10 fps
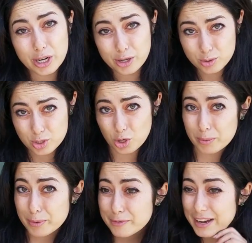and go snowboard
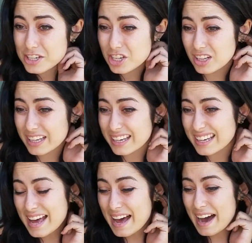professionally.
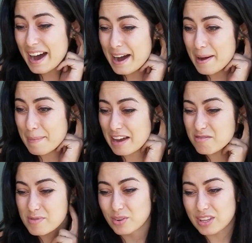Um, I've
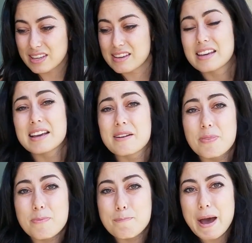been really
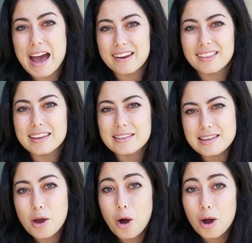battling the
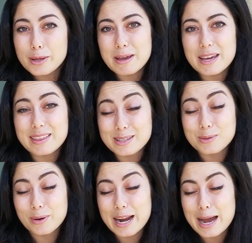odds to make
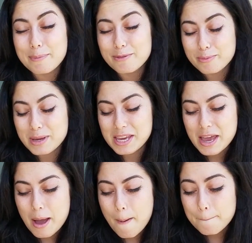this one happen for
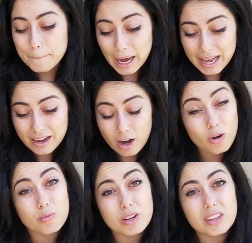me.
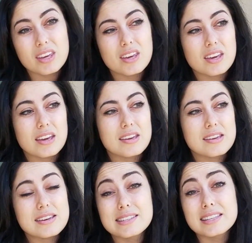But a really
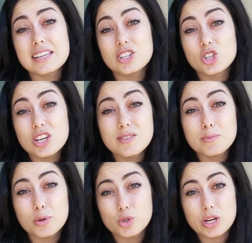easily
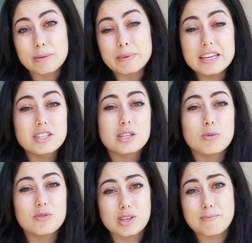achievable dream is
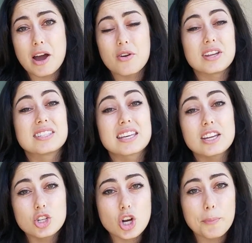to move to the
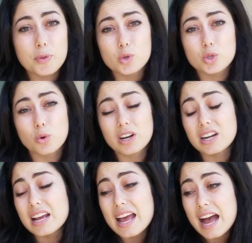mountains, get a job at the
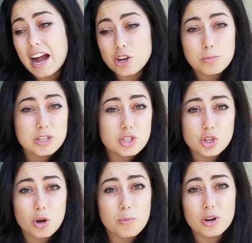resort, and you'll be
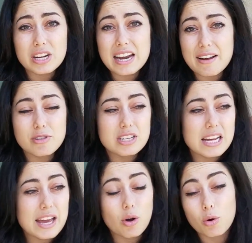snowboarding
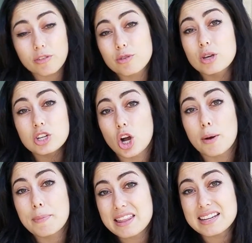every day. Or if you get a
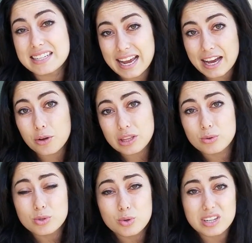job in the town
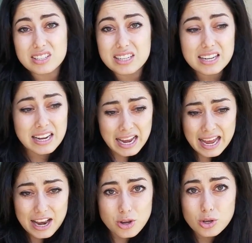that the resort is in,
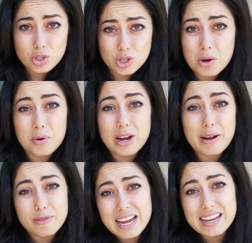and you can snowboard
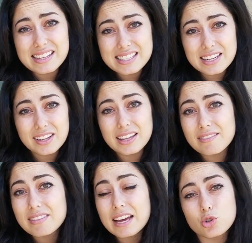every day and still
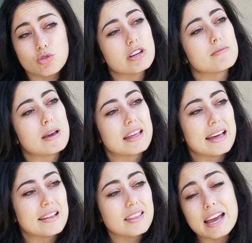live that dream
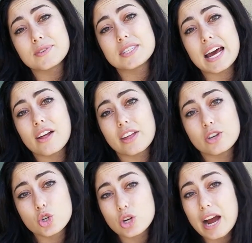and that lifestyle
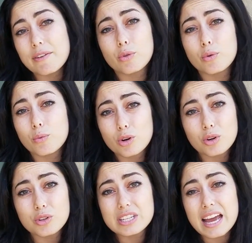and travel the
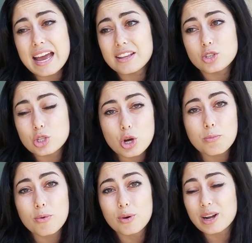world and
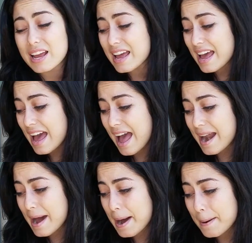snowboard.
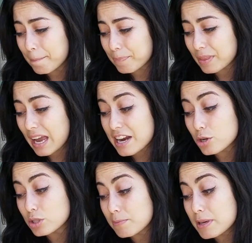And um, I
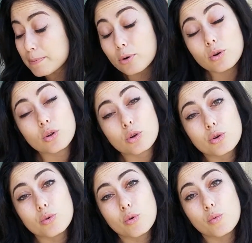know some people
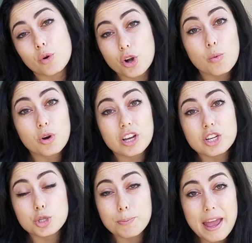who will go
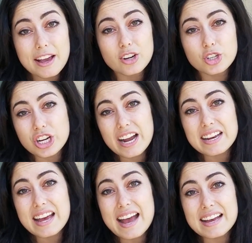work in Japan or
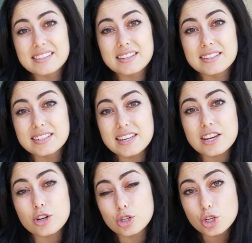China as
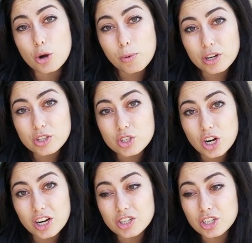ski or snowboard
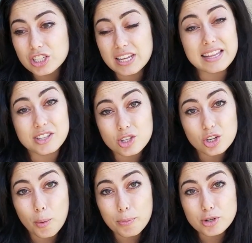instructors, and that's a
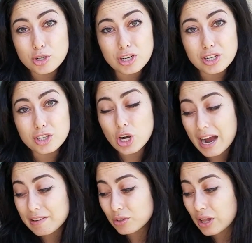good opportunity to
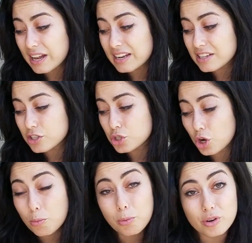travel and get to
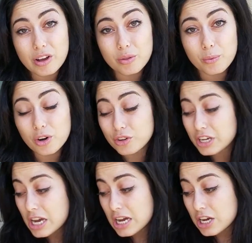snowboard around the world.